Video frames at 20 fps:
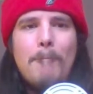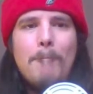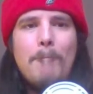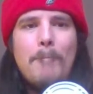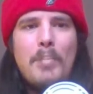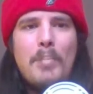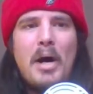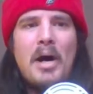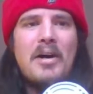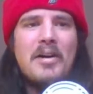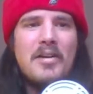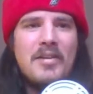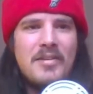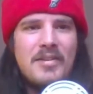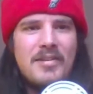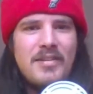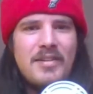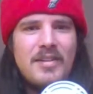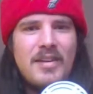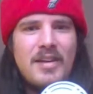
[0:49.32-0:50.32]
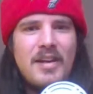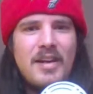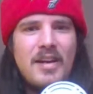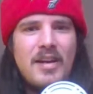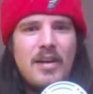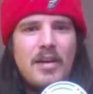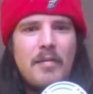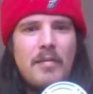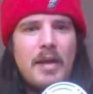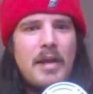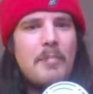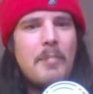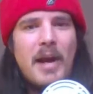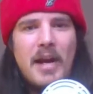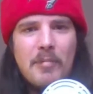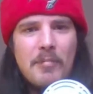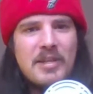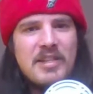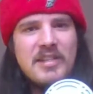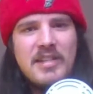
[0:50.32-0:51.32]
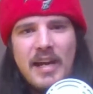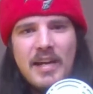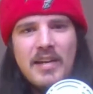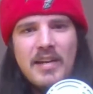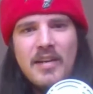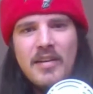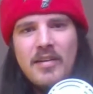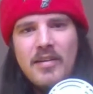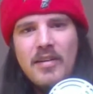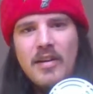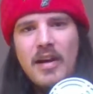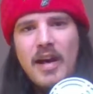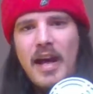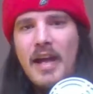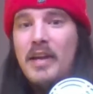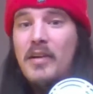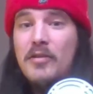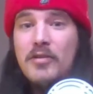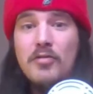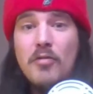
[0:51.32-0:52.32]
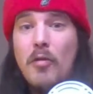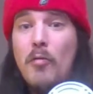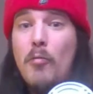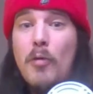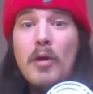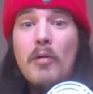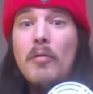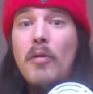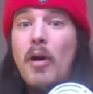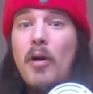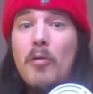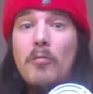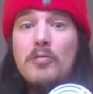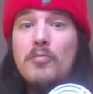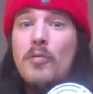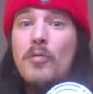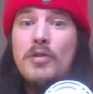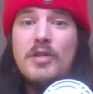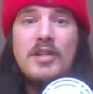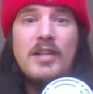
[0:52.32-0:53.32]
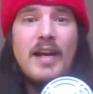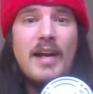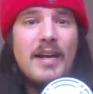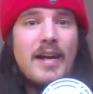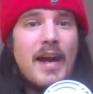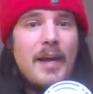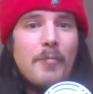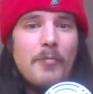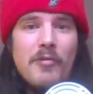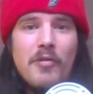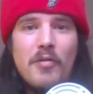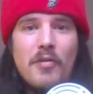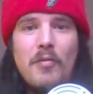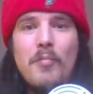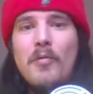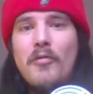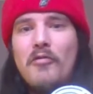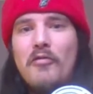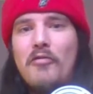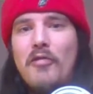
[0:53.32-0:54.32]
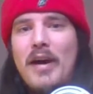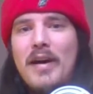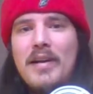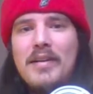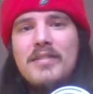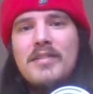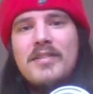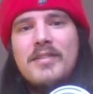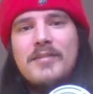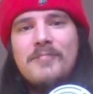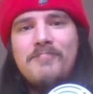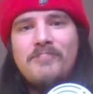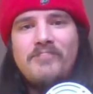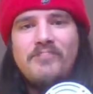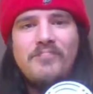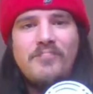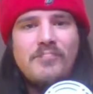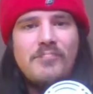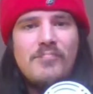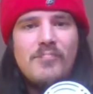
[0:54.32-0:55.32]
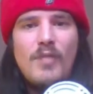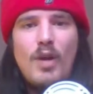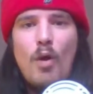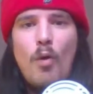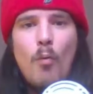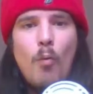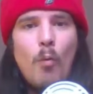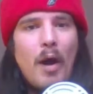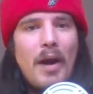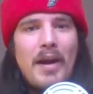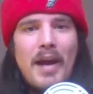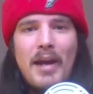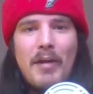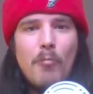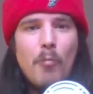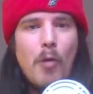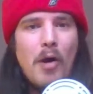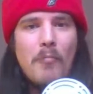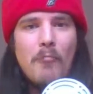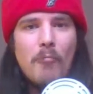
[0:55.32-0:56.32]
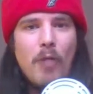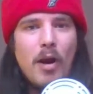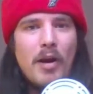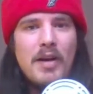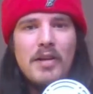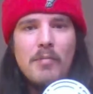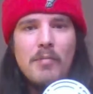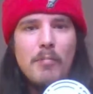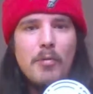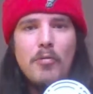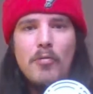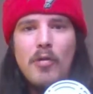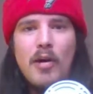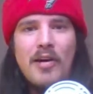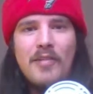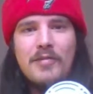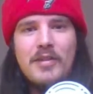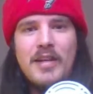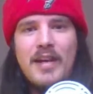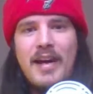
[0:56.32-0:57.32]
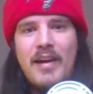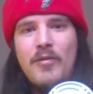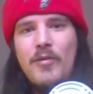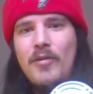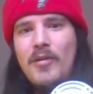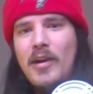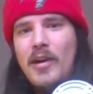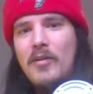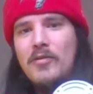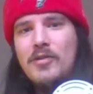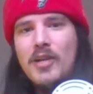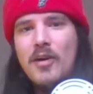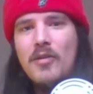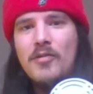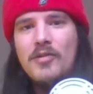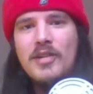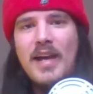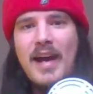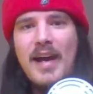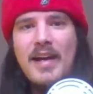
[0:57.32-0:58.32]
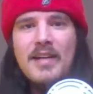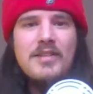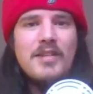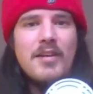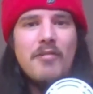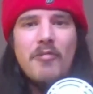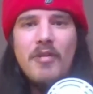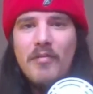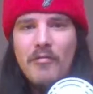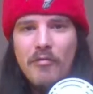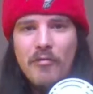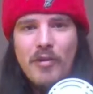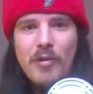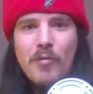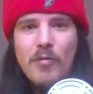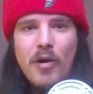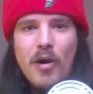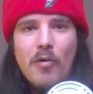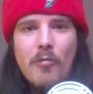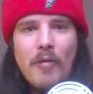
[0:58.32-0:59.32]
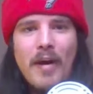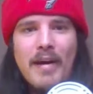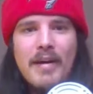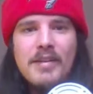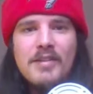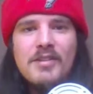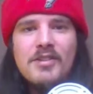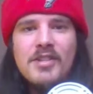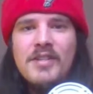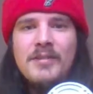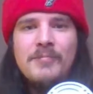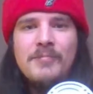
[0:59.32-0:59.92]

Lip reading: but he made a mistake. End of story. I was watching that game with a group of friends when they weren't running the ball after that Julio Jones catch. They were in field goal range.